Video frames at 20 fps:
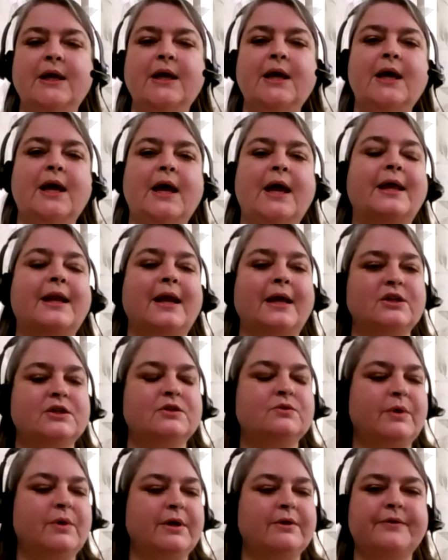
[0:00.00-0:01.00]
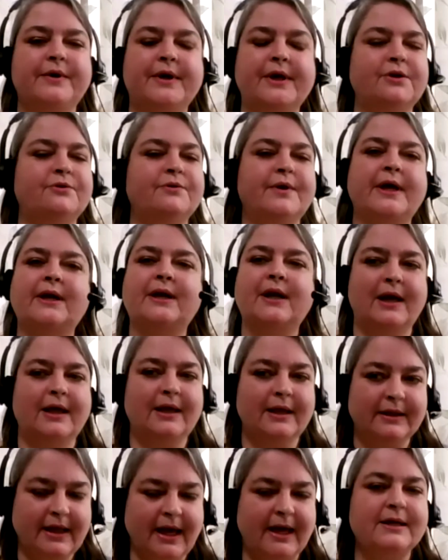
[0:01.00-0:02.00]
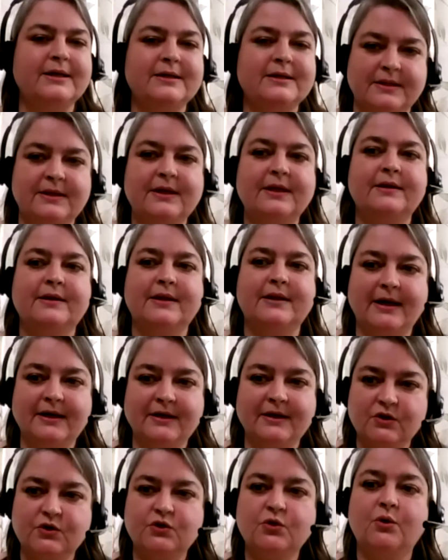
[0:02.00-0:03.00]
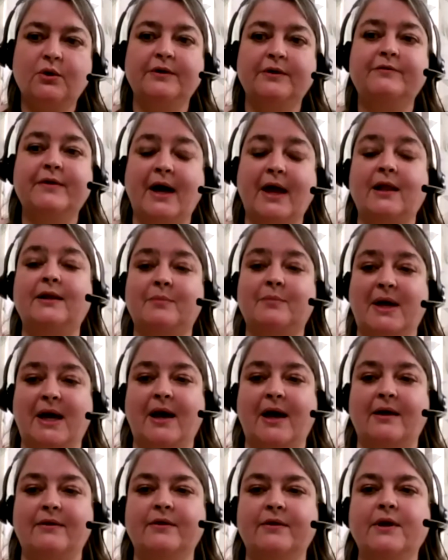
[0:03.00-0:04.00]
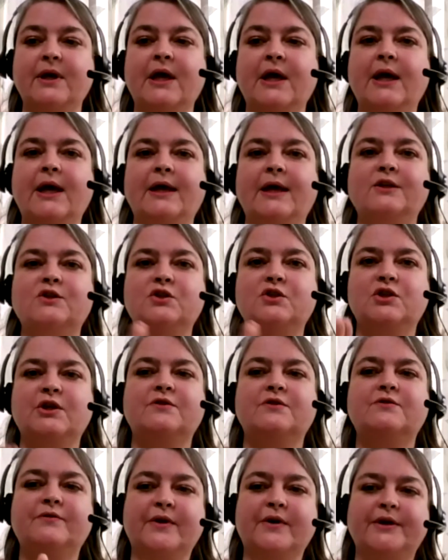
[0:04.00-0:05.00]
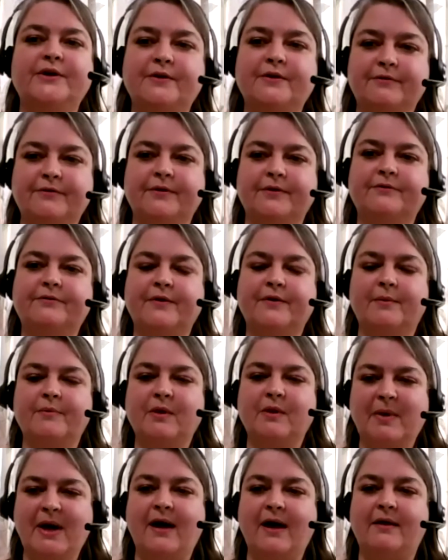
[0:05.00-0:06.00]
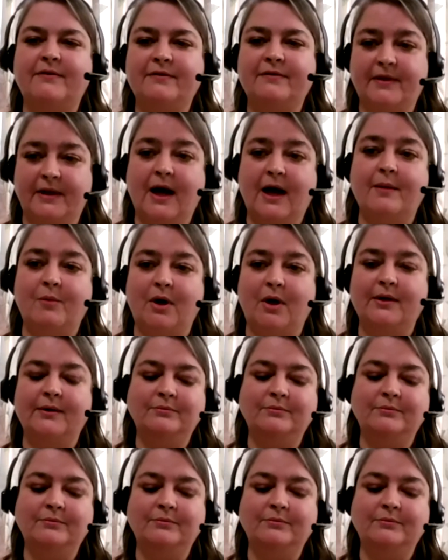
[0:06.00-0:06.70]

And I just want to reiterate, that is a totally valid path. It's just very different from the path that I'm on.